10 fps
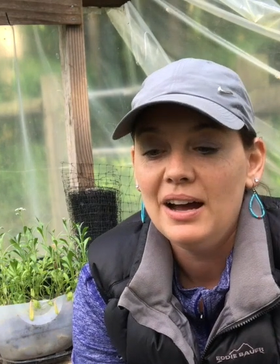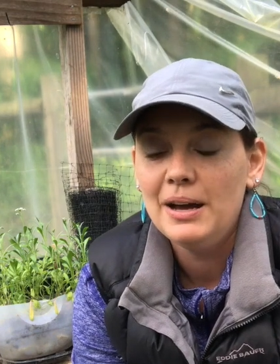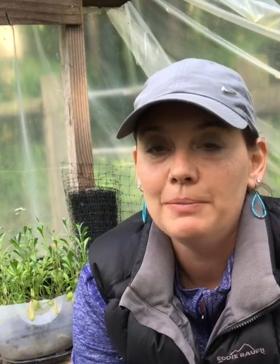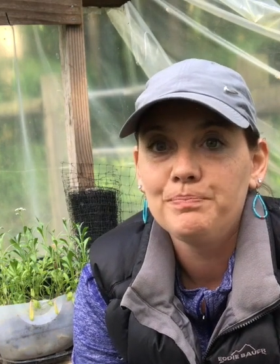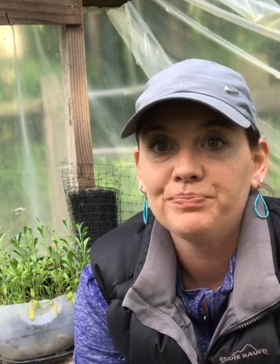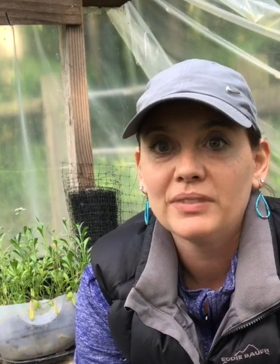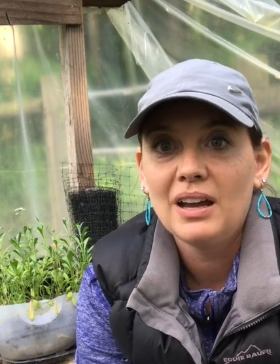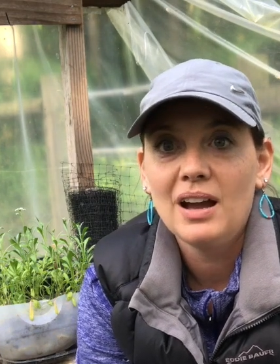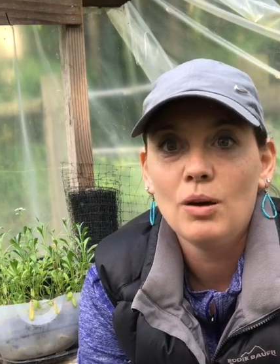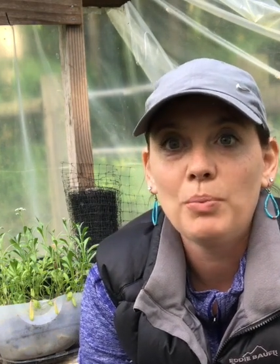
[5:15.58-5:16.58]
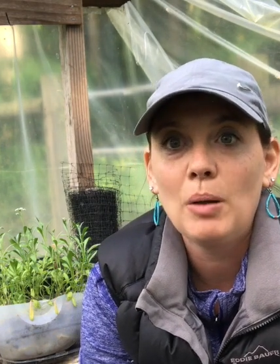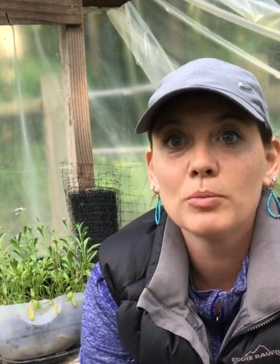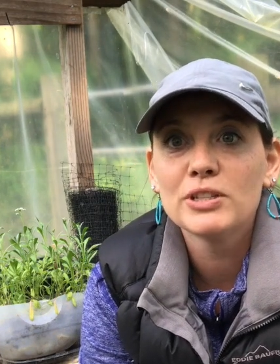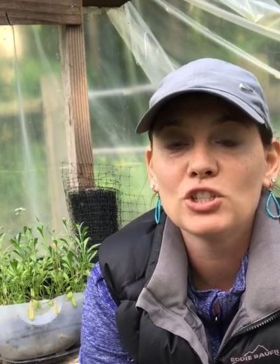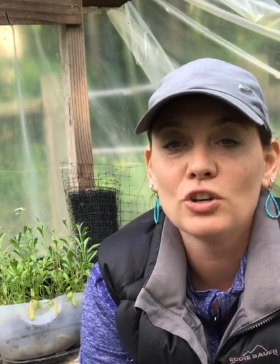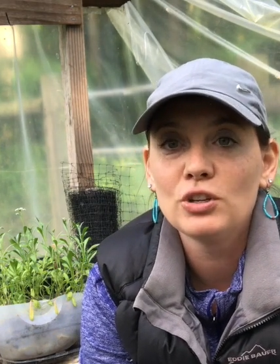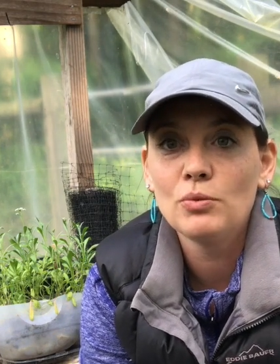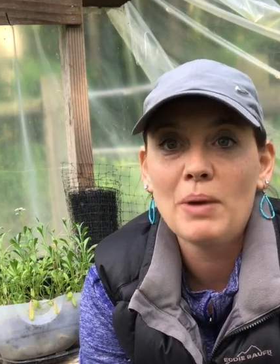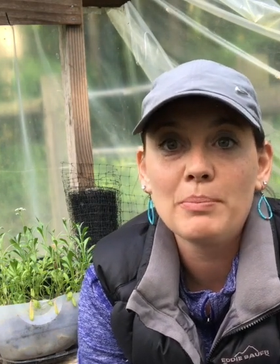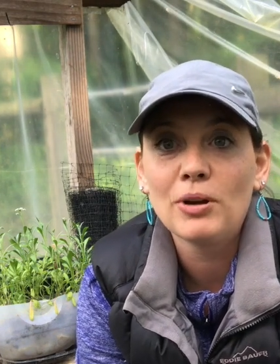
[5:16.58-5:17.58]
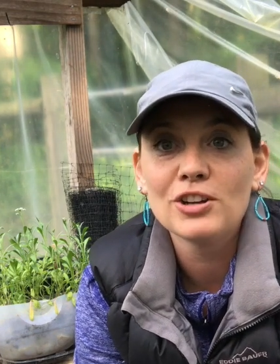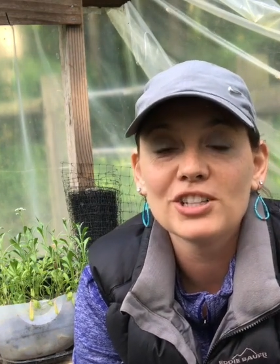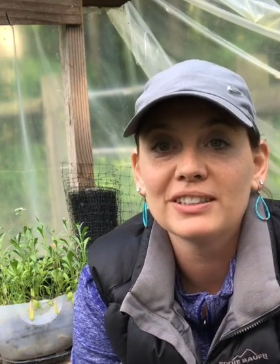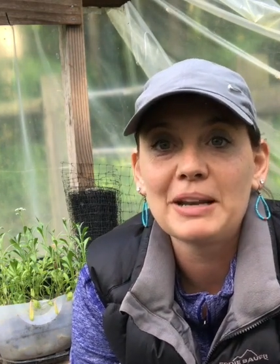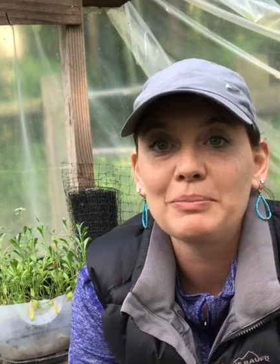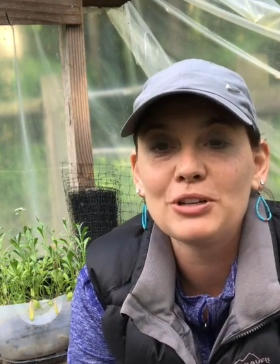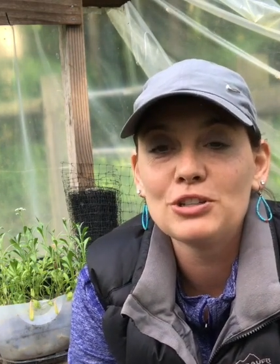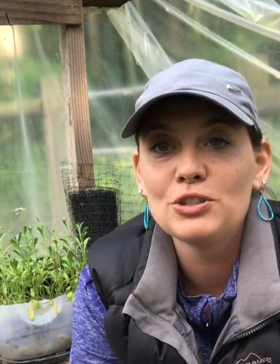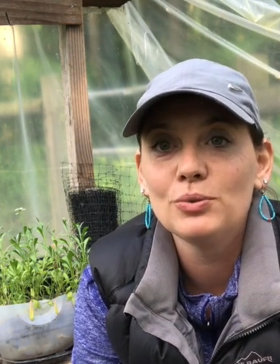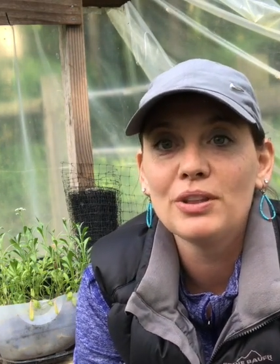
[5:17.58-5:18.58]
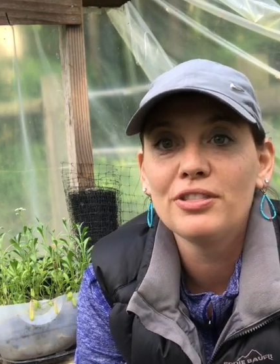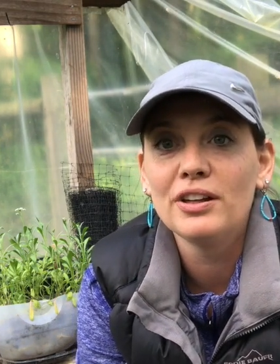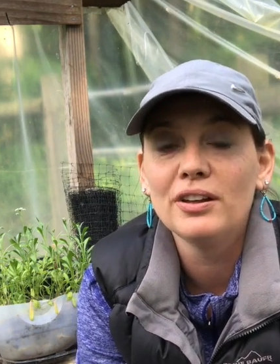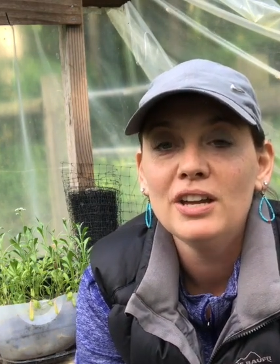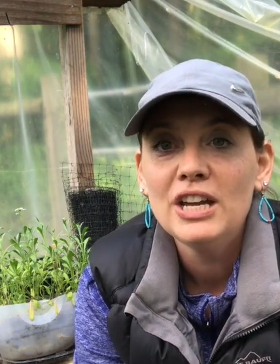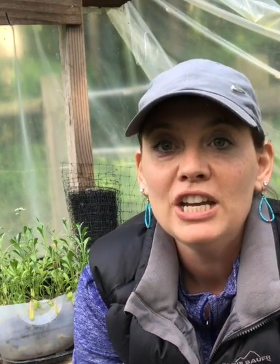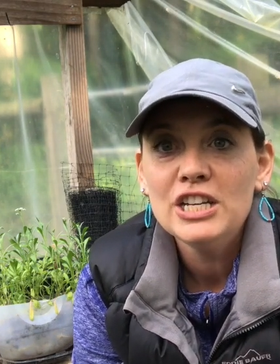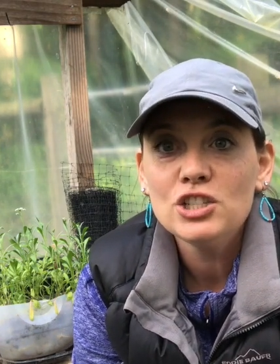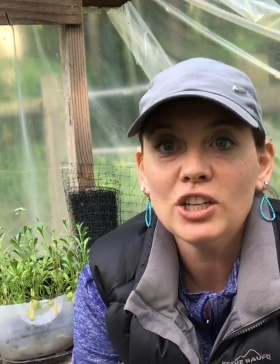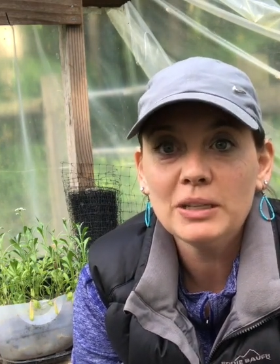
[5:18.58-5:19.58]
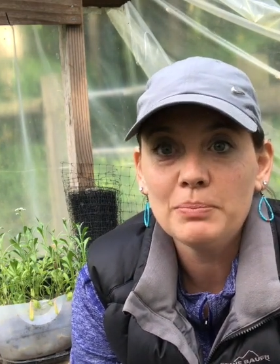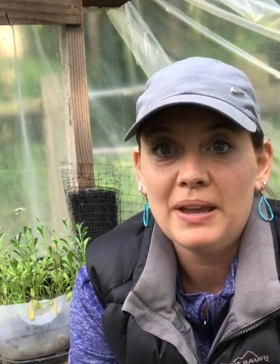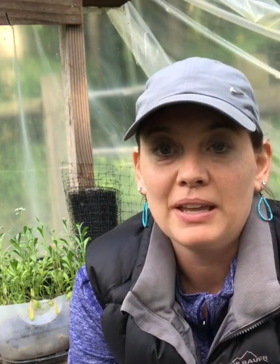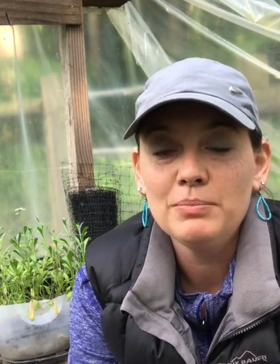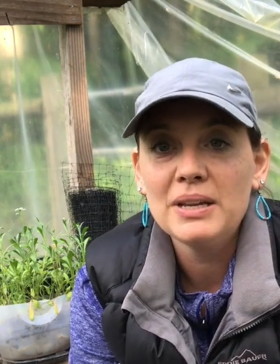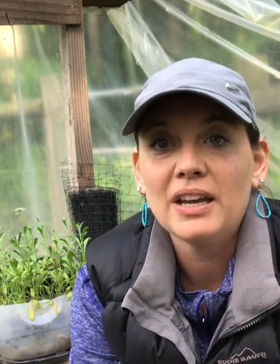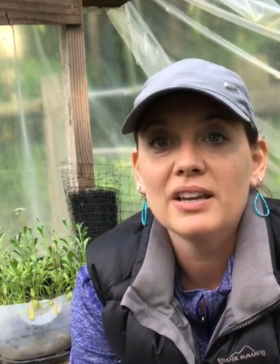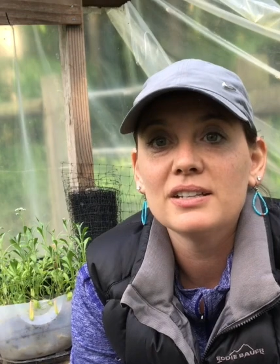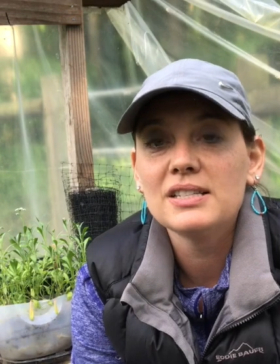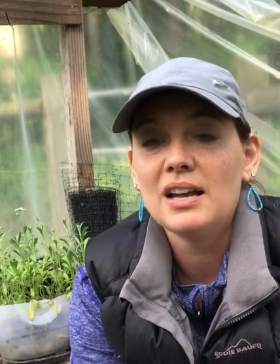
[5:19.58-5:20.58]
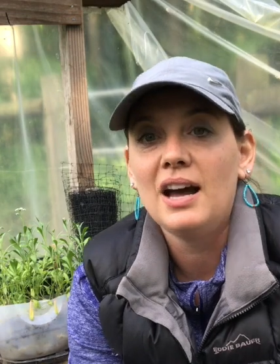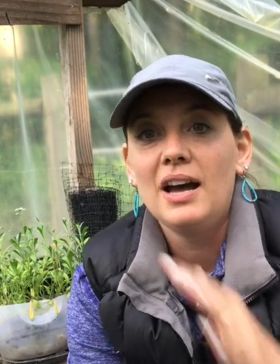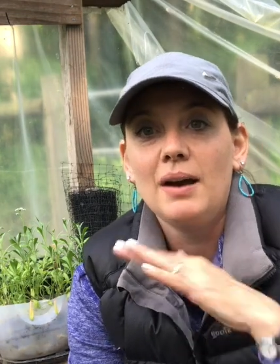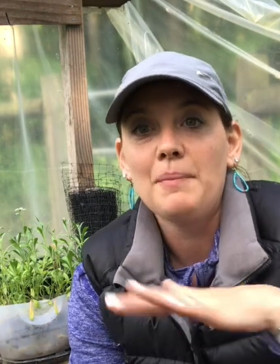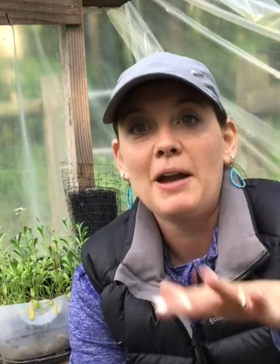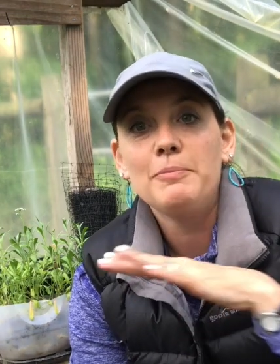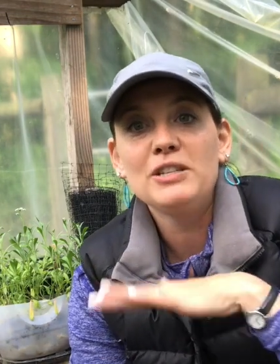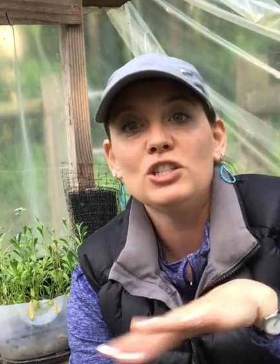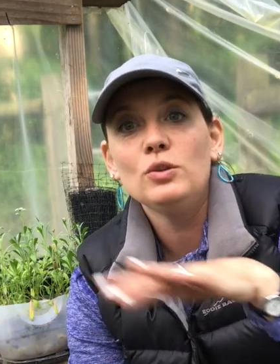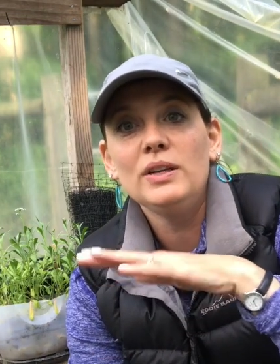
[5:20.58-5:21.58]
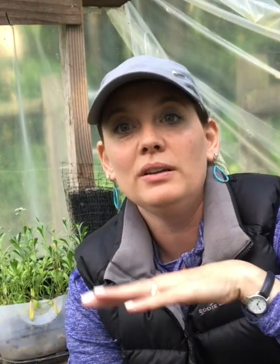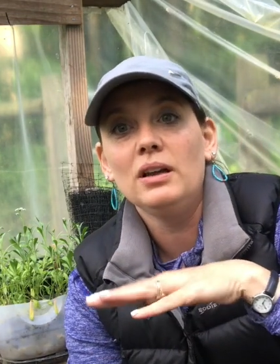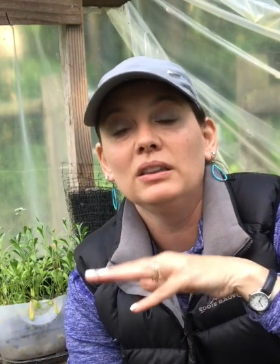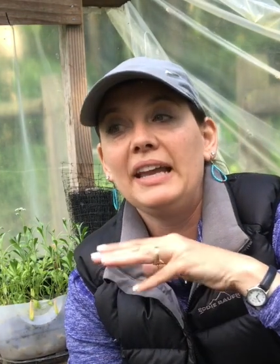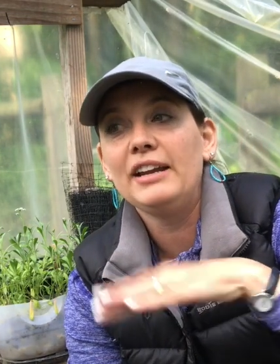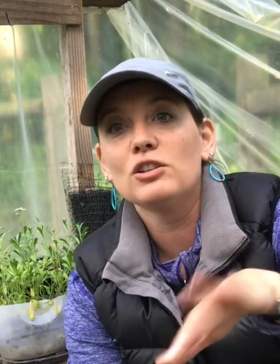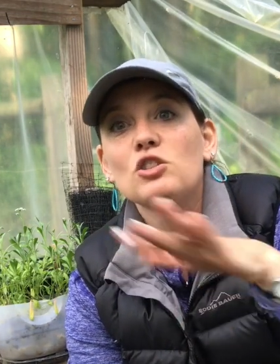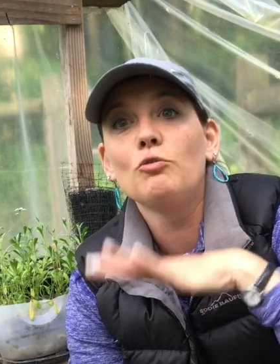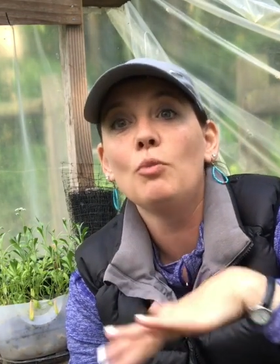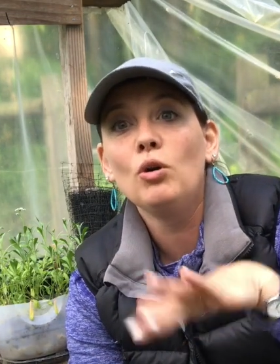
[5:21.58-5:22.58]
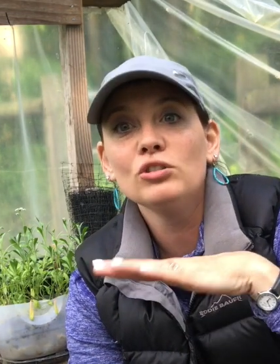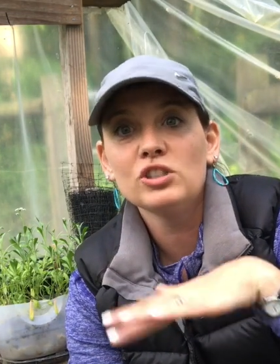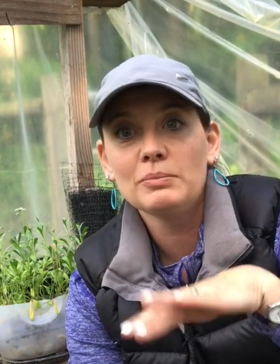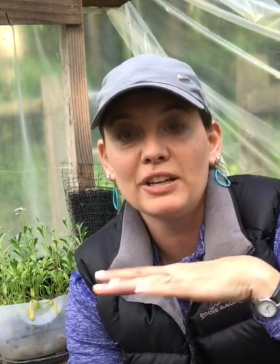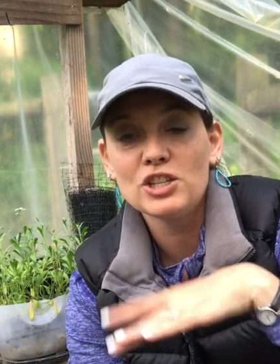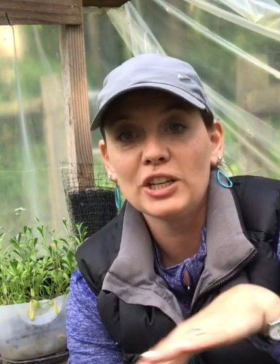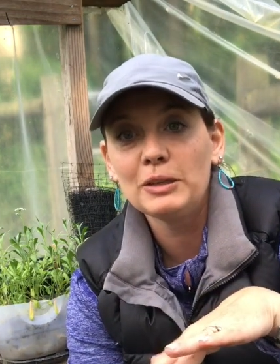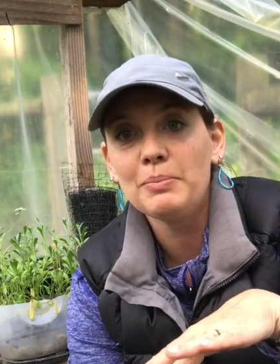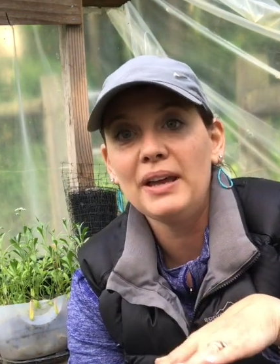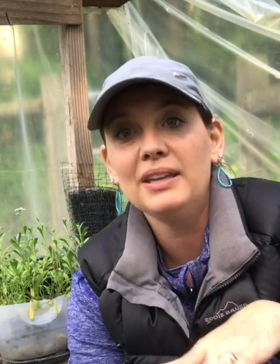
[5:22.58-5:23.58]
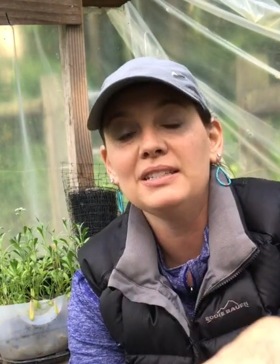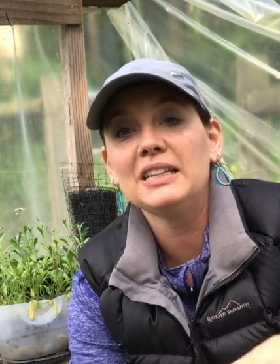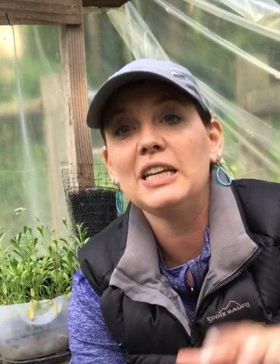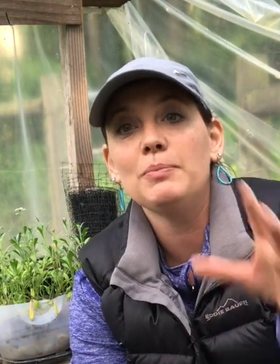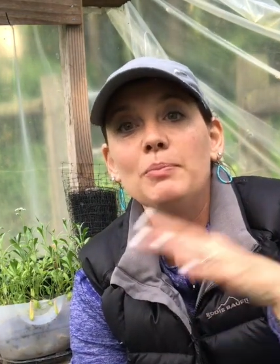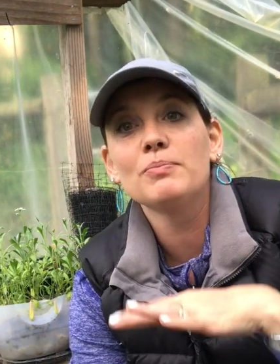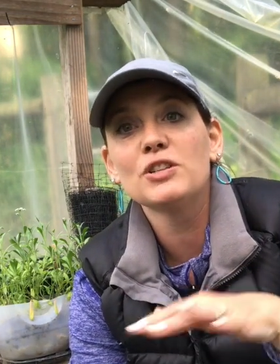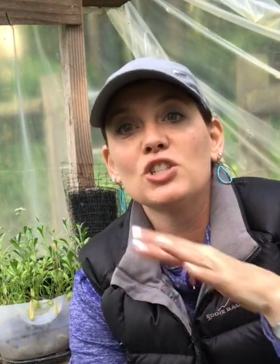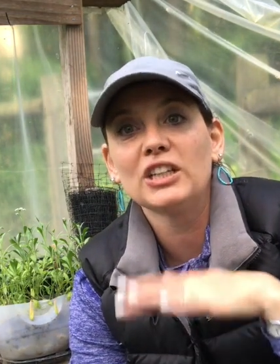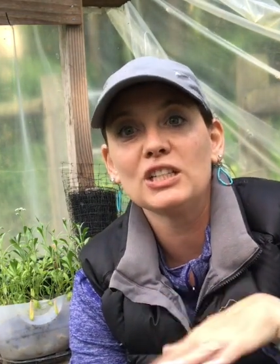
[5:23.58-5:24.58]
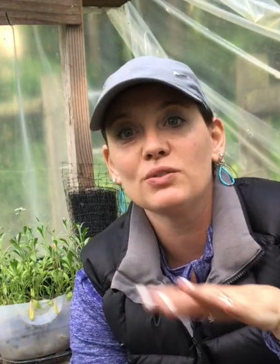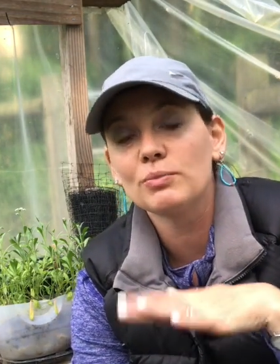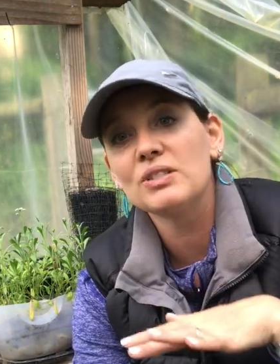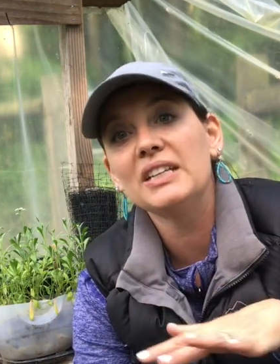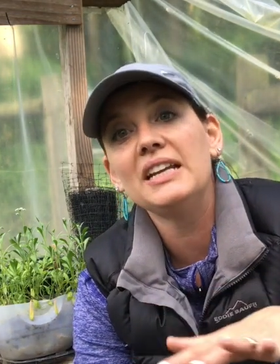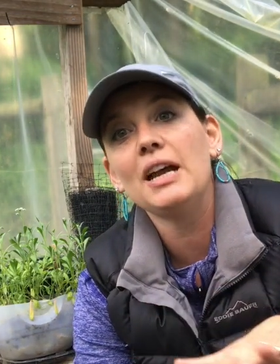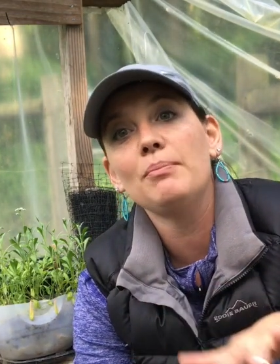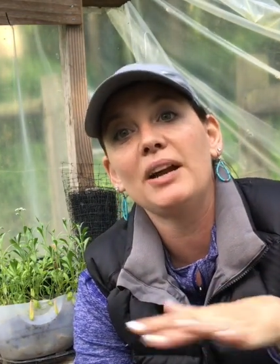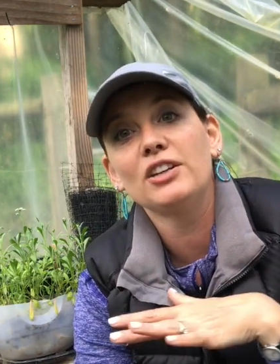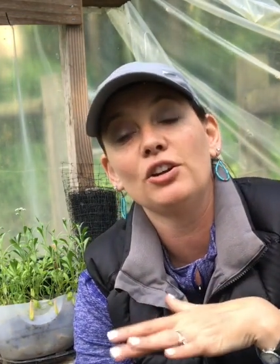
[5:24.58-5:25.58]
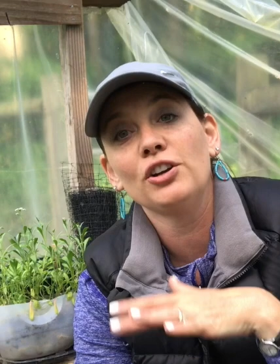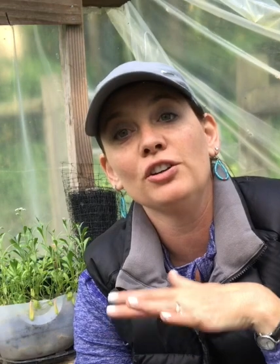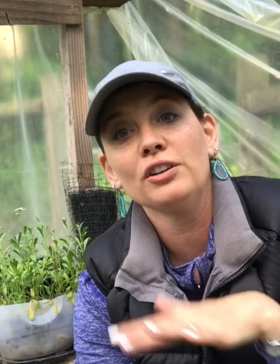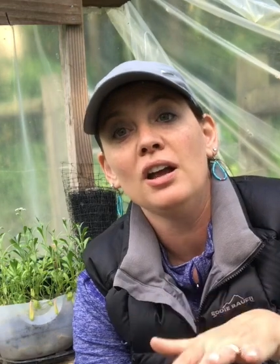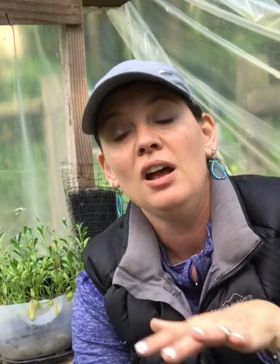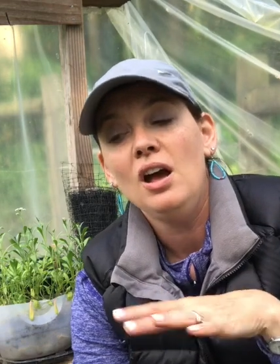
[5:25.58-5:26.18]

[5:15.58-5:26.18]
um, I'll probably show you my project that I'm going to do with the chicken pen because um, I've been doing uh, layers of mulch in my chicken pen to keep them, the chickens from digging up my dirt